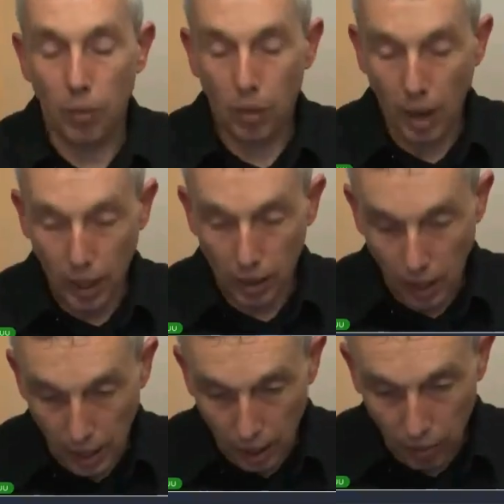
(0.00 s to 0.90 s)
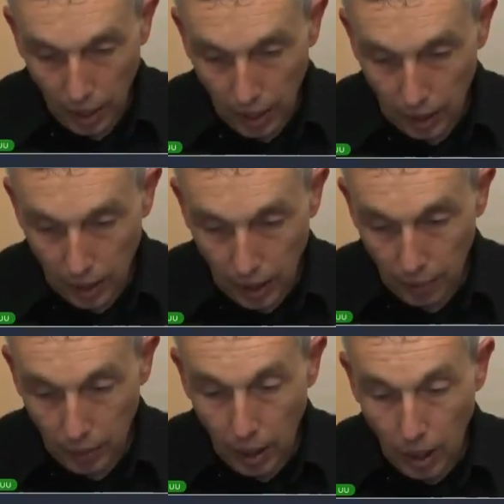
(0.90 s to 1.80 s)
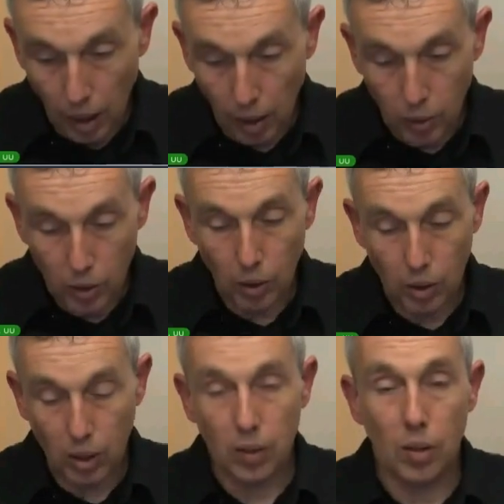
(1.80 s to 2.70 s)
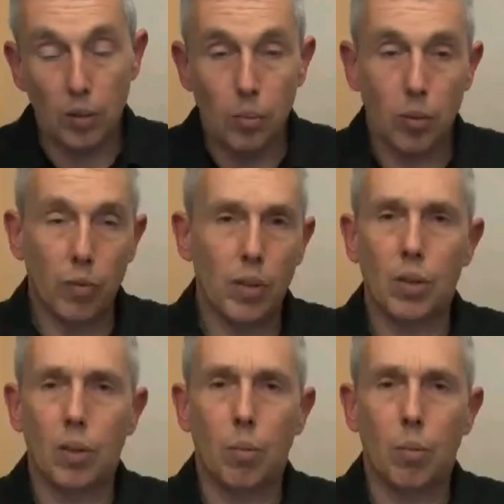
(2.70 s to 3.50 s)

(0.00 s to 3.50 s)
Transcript: and if you have had a research assistant